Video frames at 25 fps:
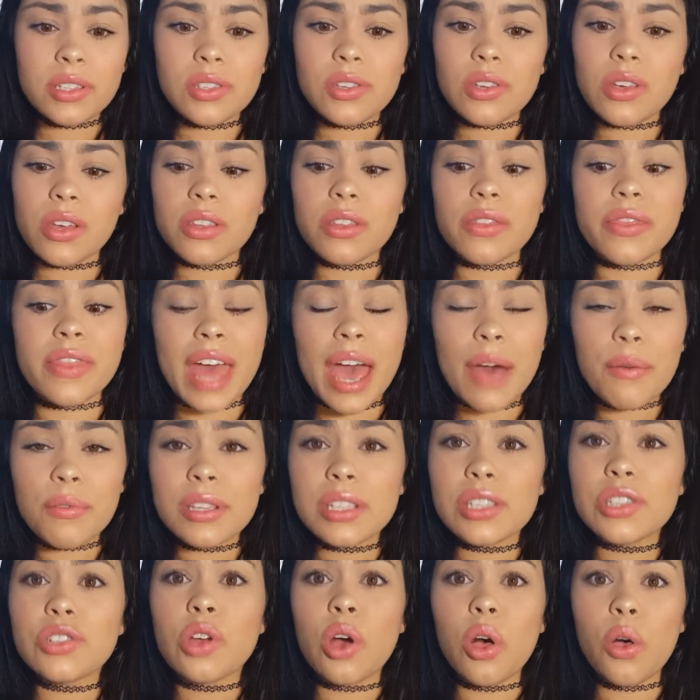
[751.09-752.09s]
So that
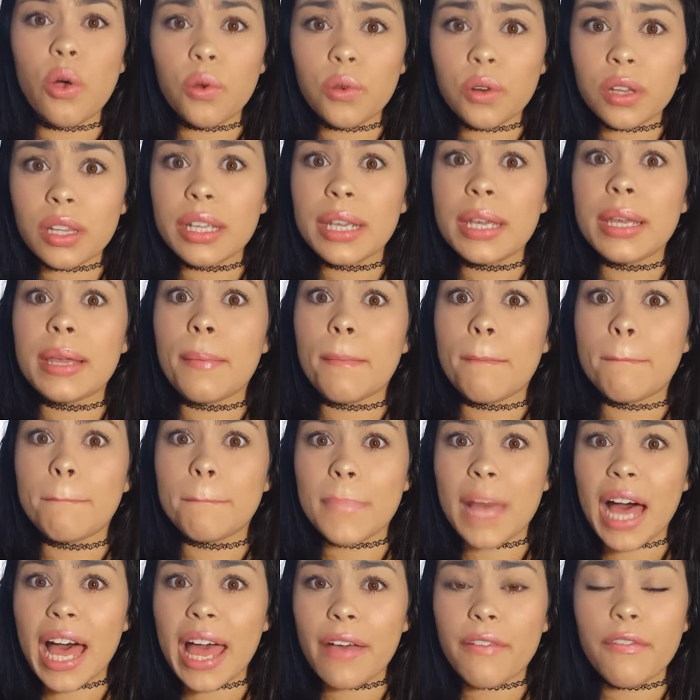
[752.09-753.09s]
was totally
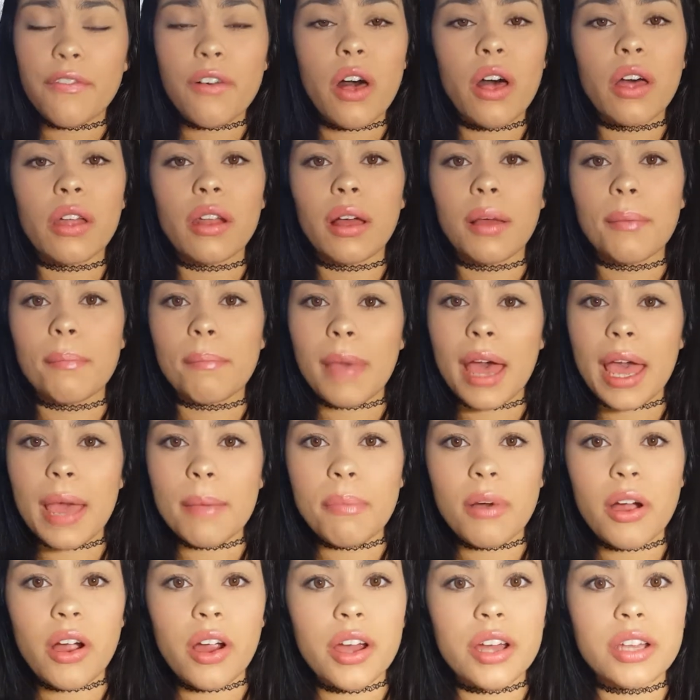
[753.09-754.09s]
my fault on my
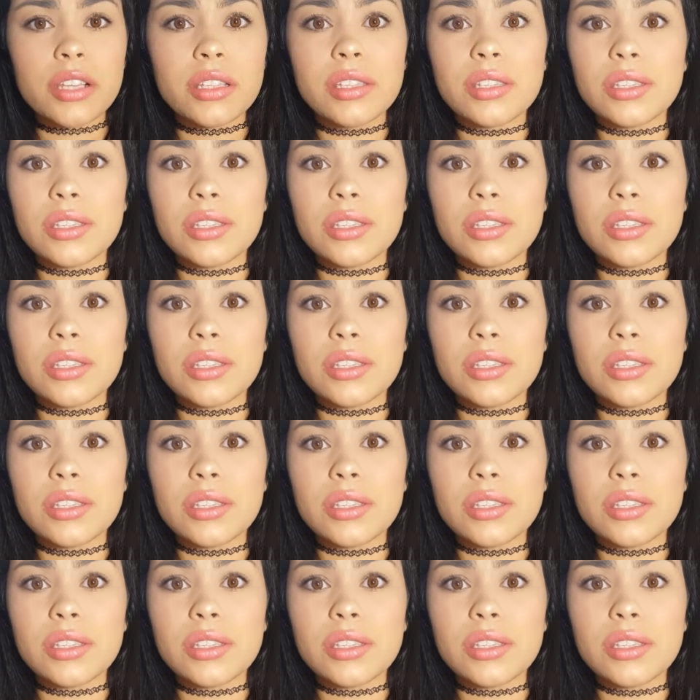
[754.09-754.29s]
part.